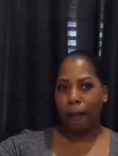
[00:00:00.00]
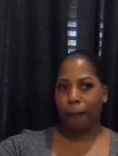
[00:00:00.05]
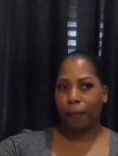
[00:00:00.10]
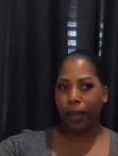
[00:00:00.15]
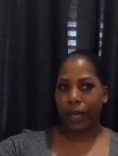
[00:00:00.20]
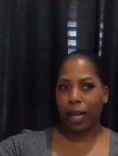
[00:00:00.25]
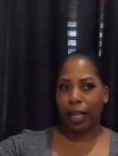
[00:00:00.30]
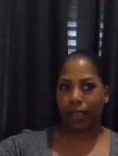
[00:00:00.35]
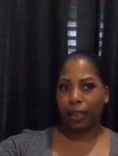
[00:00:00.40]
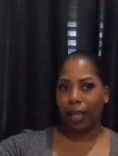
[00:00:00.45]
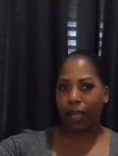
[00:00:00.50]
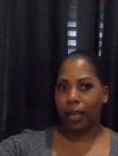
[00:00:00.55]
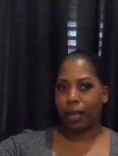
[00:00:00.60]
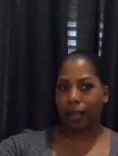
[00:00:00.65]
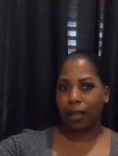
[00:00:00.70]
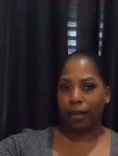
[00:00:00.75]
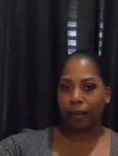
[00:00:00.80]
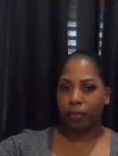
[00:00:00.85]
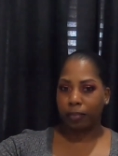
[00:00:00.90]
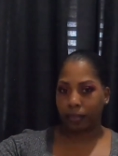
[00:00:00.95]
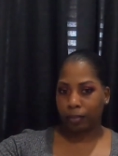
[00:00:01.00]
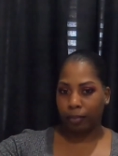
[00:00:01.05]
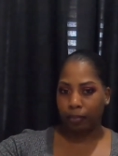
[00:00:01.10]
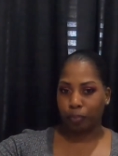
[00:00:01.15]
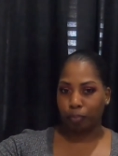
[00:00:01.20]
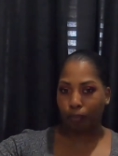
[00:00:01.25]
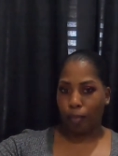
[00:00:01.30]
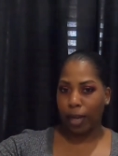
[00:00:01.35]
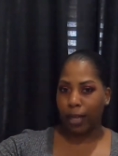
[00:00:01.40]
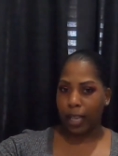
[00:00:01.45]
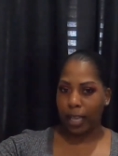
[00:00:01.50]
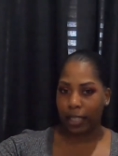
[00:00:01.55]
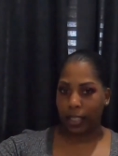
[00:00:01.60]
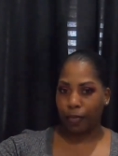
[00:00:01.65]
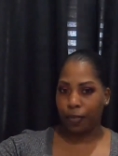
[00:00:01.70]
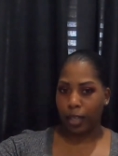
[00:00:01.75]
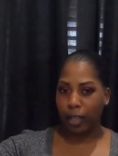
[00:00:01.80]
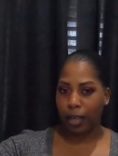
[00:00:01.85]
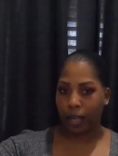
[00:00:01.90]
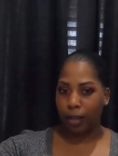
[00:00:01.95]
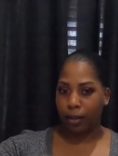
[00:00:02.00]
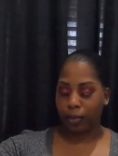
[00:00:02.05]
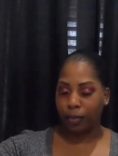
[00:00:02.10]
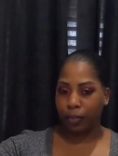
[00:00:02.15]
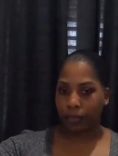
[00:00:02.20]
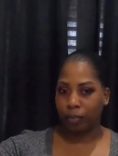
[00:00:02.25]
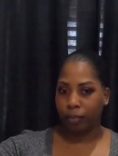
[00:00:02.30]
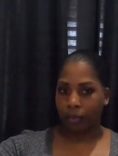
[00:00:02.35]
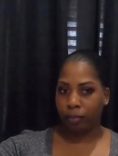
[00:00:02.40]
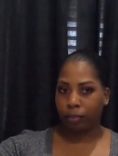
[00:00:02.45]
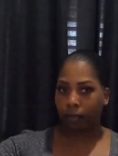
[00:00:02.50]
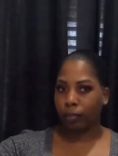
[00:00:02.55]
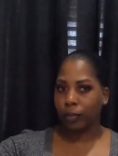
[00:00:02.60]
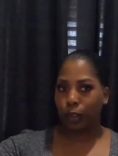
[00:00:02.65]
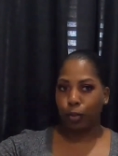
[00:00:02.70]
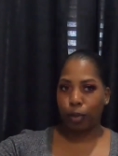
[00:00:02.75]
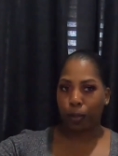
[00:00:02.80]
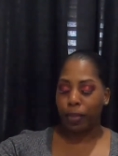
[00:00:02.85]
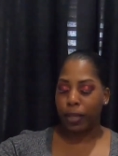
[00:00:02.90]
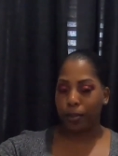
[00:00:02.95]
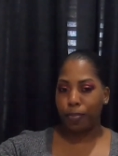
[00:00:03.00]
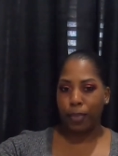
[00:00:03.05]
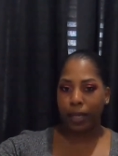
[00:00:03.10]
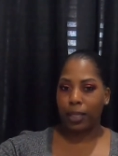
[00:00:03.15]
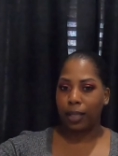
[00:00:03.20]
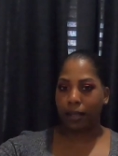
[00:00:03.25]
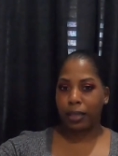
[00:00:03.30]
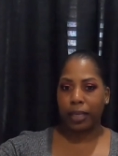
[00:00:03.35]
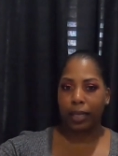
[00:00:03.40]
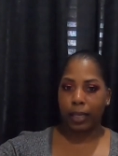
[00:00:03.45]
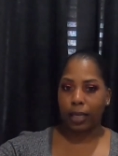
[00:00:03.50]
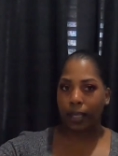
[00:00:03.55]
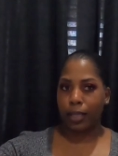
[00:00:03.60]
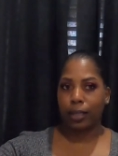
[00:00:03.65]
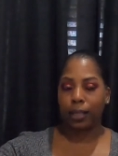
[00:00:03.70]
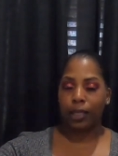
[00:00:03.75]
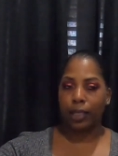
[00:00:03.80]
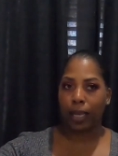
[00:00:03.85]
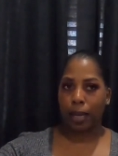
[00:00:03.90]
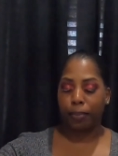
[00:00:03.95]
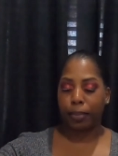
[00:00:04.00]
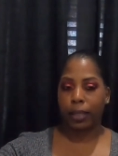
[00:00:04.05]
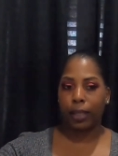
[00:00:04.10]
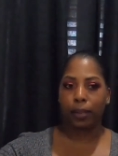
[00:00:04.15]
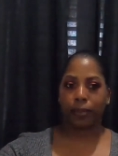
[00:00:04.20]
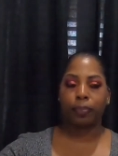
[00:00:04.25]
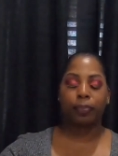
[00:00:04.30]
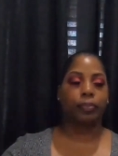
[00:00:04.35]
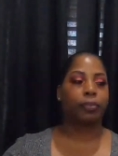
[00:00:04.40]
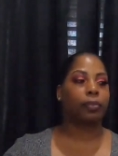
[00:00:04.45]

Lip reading: But I think my next video will be me cooking something.